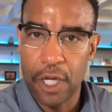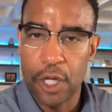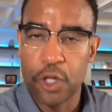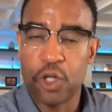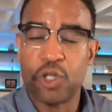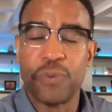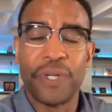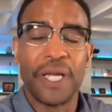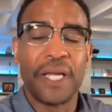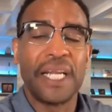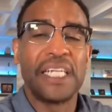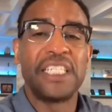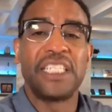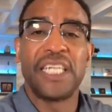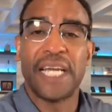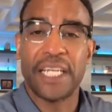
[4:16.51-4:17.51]
You should be getting it
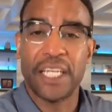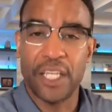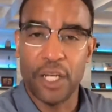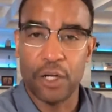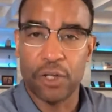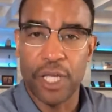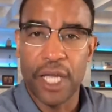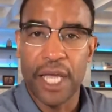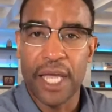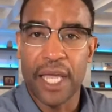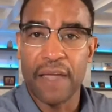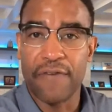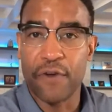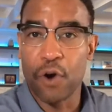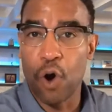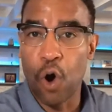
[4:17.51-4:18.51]
checked yearly.
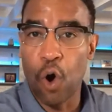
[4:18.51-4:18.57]
If you're